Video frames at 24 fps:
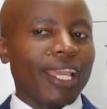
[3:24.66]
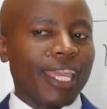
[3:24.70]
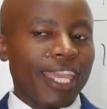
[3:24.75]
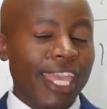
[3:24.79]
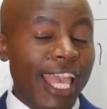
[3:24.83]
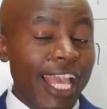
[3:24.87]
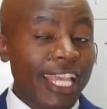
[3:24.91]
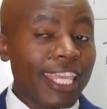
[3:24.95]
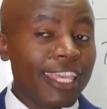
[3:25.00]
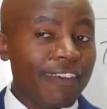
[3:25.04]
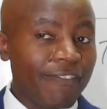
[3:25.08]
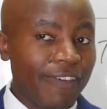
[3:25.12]

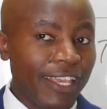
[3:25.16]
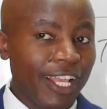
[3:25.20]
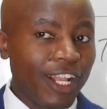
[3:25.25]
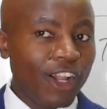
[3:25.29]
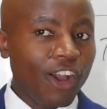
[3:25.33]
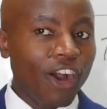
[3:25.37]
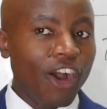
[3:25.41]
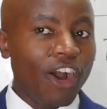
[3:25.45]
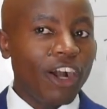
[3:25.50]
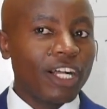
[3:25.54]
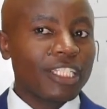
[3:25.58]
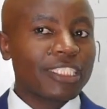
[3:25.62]

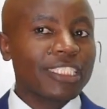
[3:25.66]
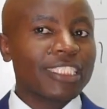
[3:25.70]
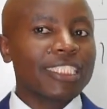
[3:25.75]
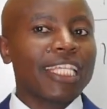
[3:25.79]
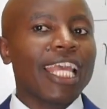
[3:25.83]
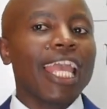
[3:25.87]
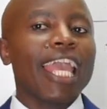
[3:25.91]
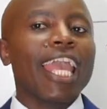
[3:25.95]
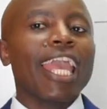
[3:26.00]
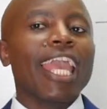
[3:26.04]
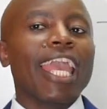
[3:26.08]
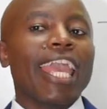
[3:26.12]
Caregiving course
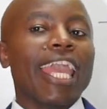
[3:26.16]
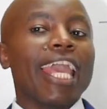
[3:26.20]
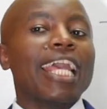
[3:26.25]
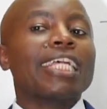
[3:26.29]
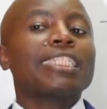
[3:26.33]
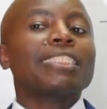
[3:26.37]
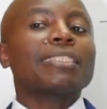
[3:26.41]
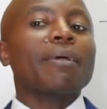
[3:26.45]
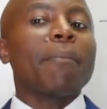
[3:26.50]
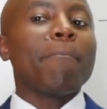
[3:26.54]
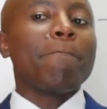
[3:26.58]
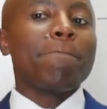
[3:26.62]

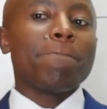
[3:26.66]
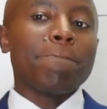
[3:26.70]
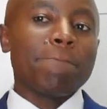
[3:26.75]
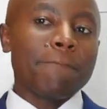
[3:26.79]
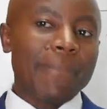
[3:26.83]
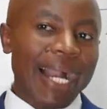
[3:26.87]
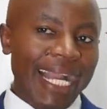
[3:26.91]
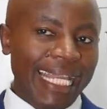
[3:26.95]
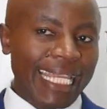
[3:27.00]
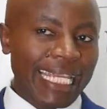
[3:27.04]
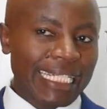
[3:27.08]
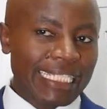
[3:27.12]
is
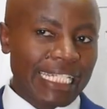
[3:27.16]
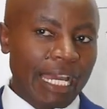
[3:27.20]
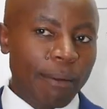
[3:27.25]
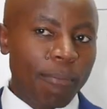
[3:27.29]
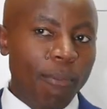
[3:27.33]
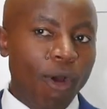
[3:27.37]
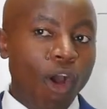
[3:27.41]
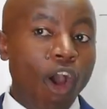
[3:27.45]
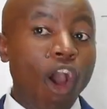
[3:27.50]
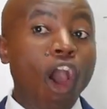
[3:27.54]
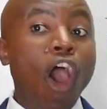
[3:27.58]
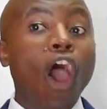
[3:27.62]

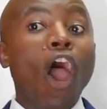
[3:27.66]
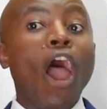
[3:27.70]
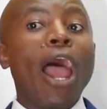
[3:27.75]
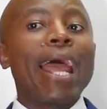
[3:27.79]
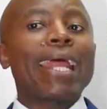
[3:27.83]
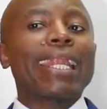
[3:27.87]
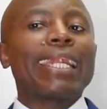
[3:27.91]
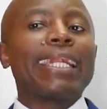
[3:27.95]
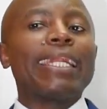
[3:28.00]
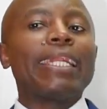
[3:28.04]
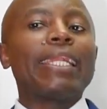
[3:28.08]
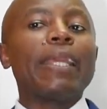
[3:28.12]

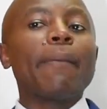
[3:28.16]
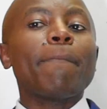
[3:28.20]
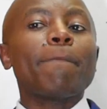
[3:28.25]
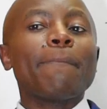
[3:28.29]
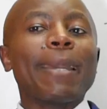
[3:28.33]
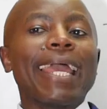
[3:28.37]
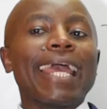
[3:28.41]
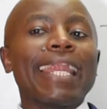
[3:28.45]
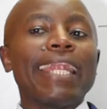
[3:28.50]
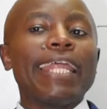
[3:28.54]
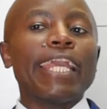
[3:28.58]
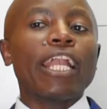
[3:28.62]
marketable
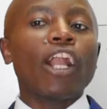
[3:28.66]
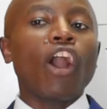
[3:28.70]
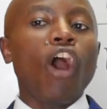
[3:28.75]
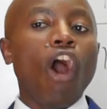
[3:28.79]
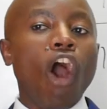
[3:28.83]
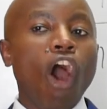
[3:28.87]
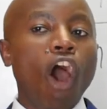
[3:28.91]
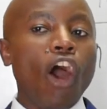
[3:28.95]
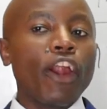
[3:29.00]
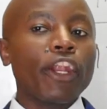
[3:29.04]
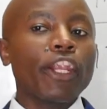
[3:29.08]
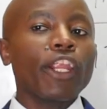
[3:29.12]
depending
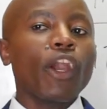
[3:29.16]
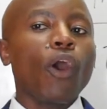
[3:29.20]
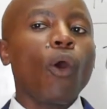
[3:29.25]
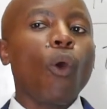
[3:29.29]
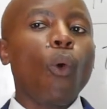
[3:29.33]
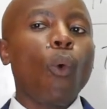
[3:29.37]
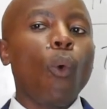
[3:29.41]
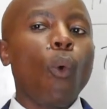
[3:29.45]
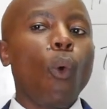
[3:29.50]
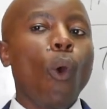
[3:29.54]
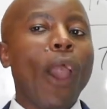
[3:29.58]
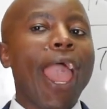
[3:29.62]
on
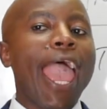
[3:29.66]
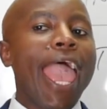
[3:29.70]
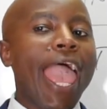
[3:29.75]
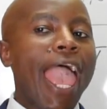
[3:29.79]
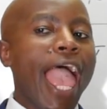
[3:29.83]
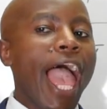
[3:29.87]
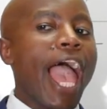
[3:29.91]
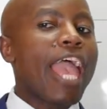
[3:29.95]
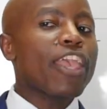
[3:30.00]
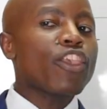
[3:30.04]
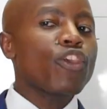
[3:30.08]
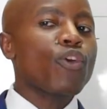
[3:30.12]

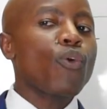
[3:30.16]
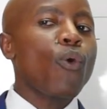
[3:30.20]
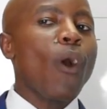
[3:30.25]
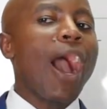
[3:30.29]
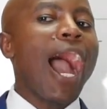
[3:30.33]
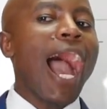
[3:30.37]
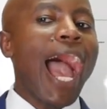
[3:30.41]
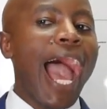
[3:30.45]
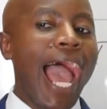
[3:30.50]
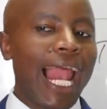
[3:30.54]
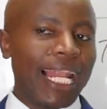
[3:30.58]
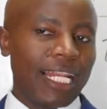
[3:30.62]
where
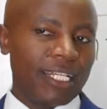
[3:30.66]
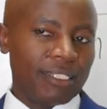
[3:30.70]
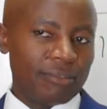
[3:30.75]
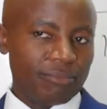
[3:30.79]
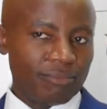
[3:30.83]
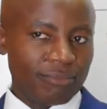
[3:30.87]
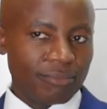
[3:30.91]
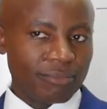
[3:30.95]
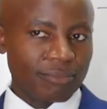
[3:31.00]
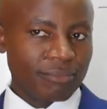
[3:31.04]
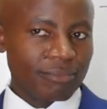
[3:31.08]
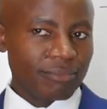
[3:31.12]
you
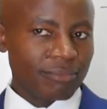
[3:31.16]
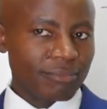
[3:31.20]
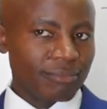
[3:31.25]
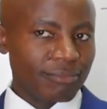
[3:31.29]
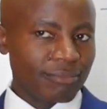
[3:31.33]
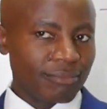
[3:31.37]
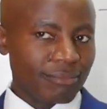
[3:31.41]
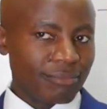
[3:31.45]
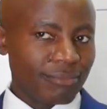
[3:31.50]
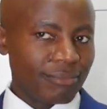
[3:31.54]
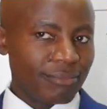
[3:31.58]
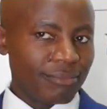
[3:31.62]
are.
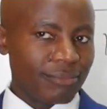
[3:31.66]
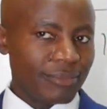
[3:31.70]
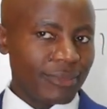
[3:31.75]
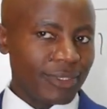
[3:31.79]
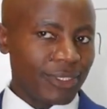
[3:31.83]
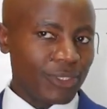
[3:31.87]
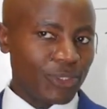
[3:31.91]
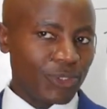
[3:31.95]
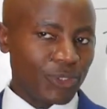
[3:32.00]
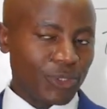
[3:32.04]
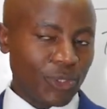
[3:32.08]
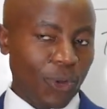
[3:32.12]

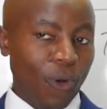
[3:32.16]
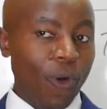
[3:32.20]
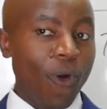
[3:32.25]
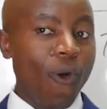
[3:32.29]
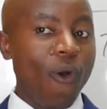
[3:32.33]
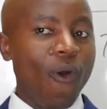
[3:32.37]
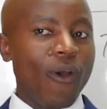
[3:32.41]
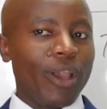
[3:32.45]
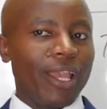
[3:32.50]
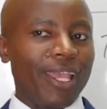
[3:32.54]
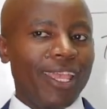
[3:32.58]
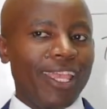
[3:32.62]

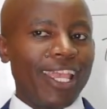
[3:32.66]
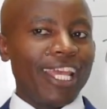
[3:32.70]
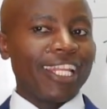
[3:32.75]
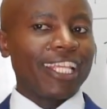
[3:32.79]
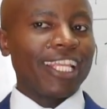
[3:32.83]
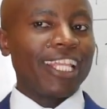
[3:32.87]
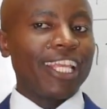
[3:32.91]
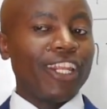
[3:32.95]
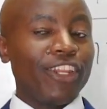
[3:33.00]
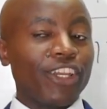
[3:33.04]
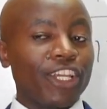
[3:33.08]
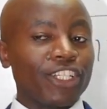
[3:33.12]
So, here at
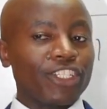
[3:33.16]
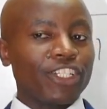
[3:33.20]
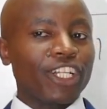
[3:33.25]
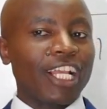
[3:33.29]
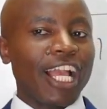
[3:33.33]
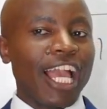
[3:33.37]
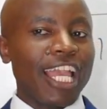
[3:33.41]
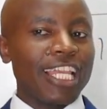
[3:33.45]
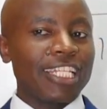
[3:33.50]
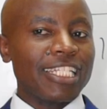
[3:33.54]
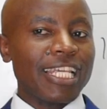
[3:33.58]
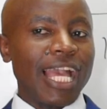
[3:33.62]
Kenya
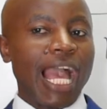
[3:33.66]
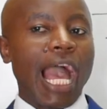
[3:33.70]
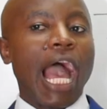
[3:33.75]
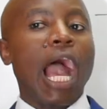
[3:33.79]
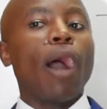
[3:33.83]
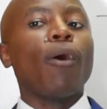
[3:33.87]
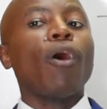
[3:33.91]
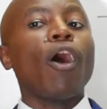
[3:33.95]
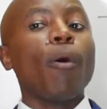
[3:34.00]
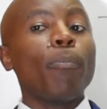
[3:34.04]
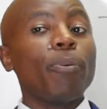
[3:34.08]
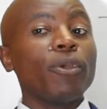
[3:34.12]
Education Guide,
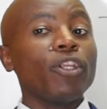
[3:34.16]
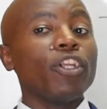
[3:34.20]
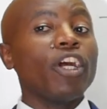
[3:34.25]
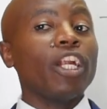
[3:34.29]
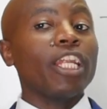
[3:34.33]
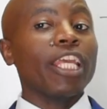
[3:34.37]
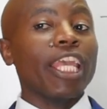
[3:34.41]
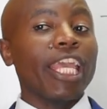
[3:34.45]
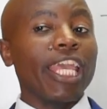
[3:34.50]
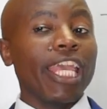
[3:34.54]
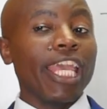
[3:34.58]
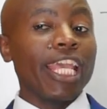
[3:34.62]
our
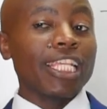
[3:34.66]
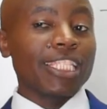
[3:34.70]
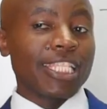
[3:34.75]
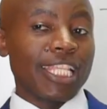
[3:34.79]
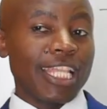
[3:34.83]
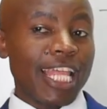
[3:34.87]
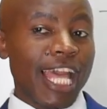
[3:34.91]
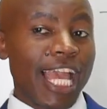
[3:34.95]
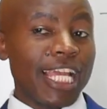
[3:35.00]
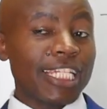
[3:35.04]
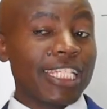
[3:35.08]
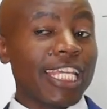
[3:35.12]
opinion
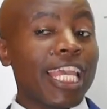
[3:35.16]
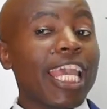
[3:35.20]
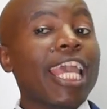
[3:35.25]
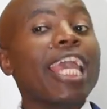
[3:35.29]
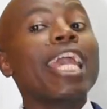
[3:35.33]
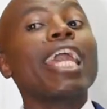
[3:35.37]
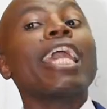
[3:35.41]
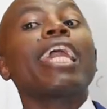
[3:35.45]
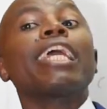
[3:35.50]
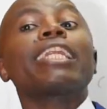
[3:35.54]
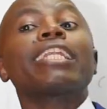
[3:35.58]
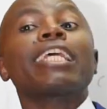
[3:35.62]
is that
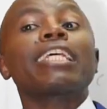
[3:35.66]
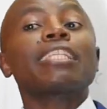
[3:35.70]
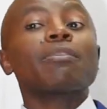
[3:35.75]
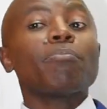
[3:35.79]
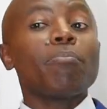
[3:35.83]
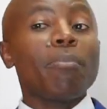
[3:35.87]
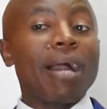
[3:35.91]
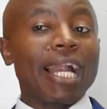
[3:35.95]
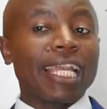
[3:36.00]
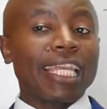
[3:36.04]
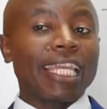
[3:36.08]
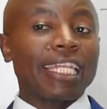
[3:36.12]
it is
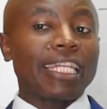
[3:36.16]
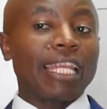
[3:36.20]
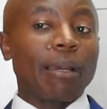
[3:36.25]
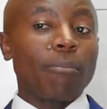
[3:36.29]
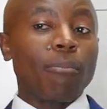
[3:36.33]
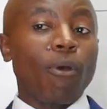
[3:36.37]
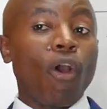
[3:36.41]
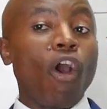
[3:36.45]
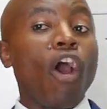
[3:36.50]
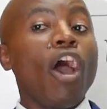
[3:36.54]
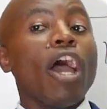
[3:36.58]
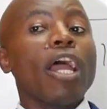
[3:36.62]

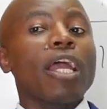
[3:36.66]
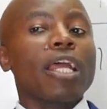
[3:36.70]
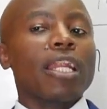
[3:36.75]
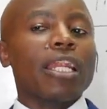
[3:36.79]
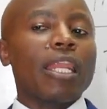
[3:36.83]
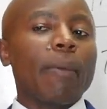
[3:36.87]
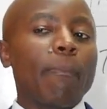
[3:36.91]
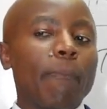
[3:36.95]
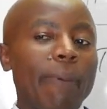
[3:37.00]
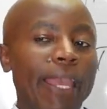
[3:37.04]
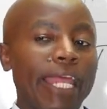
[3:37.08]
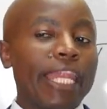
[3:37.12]
marketable
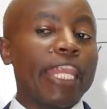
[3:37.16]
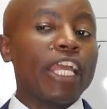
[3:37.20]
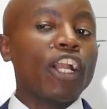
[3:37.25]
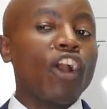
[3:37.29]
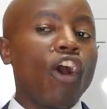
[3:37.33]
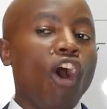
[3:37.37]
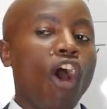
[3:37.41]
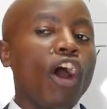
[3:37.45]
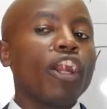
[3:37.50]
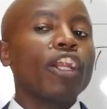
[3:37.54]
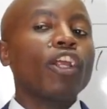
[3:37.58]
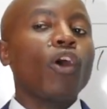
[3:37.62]

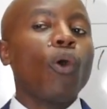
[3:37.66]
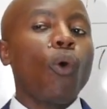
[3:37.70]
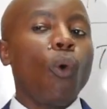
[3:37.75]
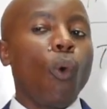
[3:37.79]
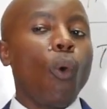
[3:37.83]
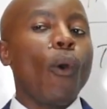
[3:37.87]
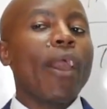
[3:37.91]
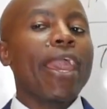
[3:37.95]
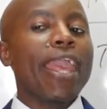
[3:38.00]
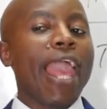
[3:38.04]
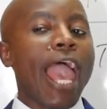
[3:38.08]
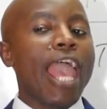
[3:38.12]
depending on
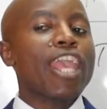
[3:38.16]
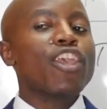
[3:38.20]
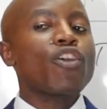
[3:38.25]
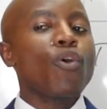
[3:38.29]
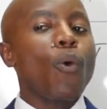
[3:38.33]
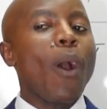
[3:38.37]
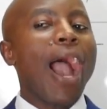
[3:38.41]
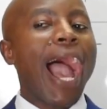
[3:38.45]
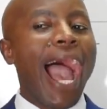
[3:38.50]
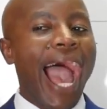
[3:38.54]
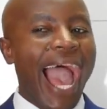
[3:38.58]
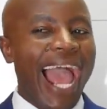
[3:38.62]
where
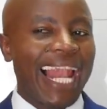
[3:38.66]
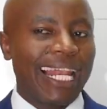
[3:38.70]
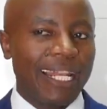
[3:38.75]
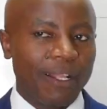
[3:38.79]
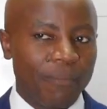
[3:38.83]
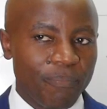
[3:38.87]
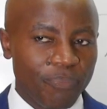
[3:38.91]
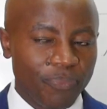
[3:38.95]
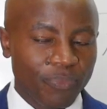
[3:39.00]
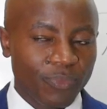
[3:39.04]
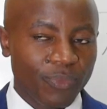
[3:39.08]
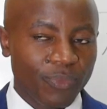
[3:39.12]
you are.